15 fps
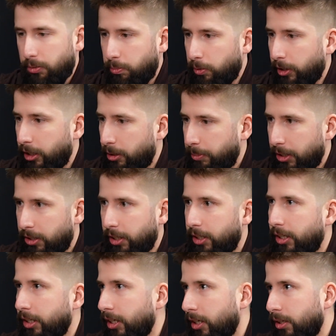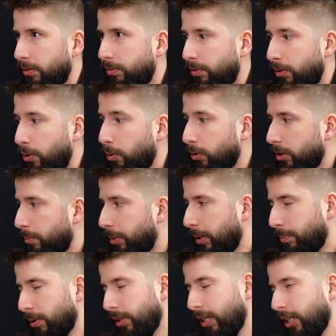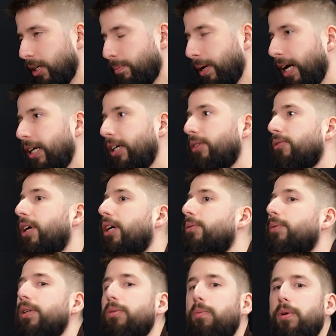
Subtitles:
we're going to be thinking of who are the people that I'm hanging around with,